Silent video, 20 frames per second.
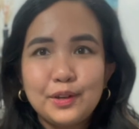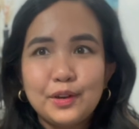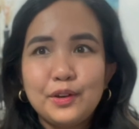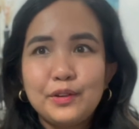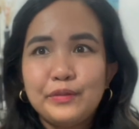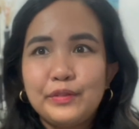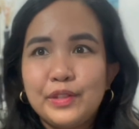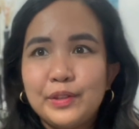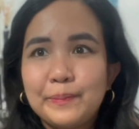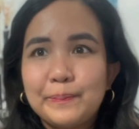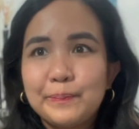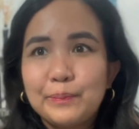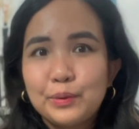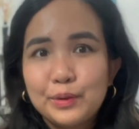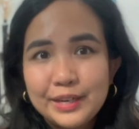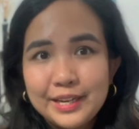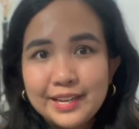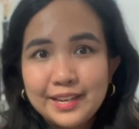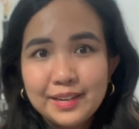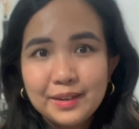of the
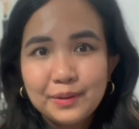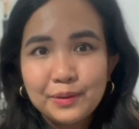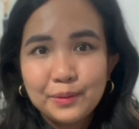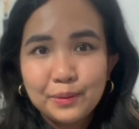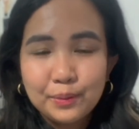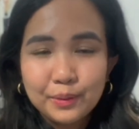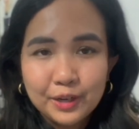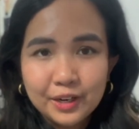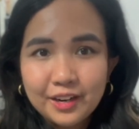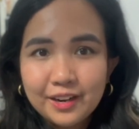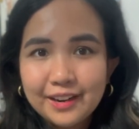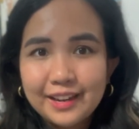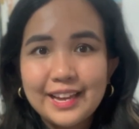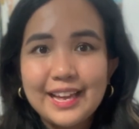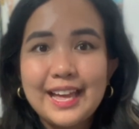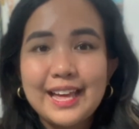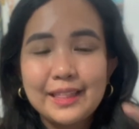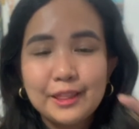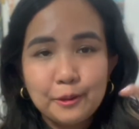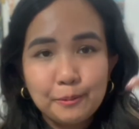pre-work
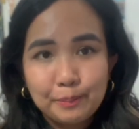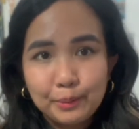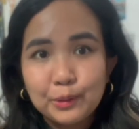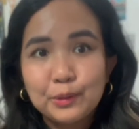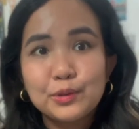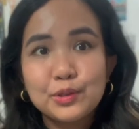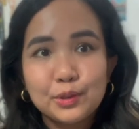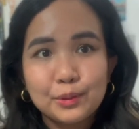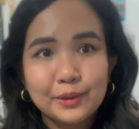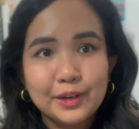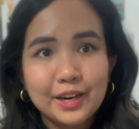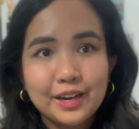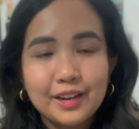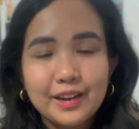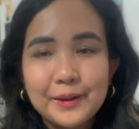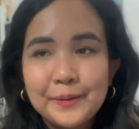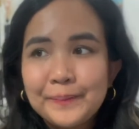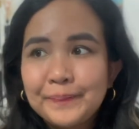and the post-work.